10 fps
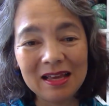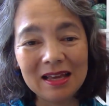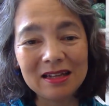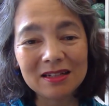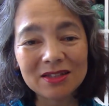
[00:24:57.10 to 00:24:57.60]

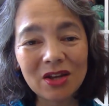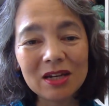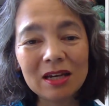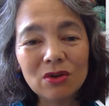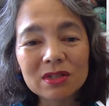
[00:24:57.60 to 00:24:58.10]
It
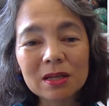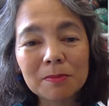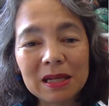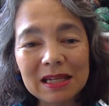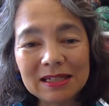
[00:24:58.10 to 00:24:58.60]
certainly looks
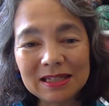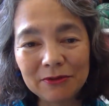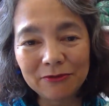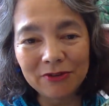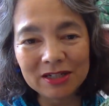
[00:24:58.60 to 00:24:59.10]
completely
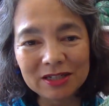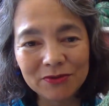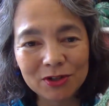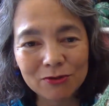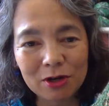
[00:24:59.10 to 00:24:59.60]
different
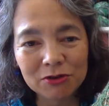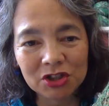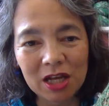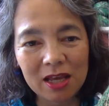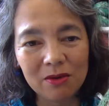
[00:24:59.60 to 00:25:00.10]
if you
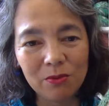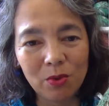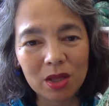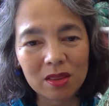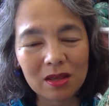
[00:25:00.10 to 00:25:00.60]
crochet
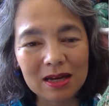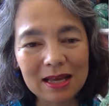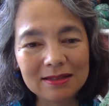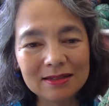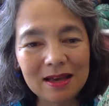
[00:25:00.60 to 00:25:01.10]
with
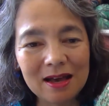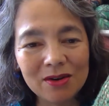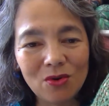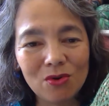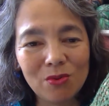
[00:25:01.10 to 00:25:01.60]
lace
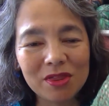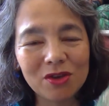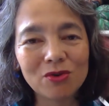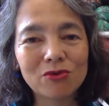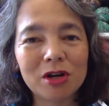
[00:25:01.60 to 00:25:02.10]
yarn or whether
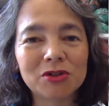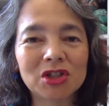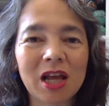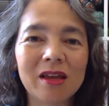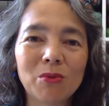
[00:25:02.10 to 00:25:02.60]
you
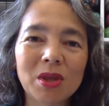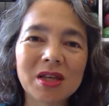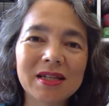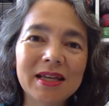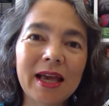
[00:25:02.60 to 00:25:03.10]
crochet with
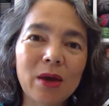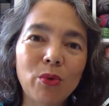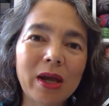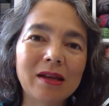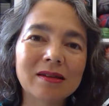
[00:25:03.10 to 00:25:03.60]
a DK
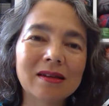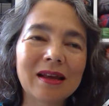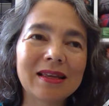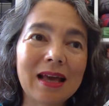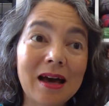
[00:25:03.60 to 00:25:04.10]
weight
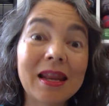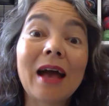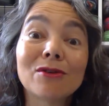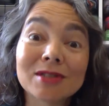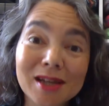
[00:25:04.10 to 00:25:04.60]
yarn held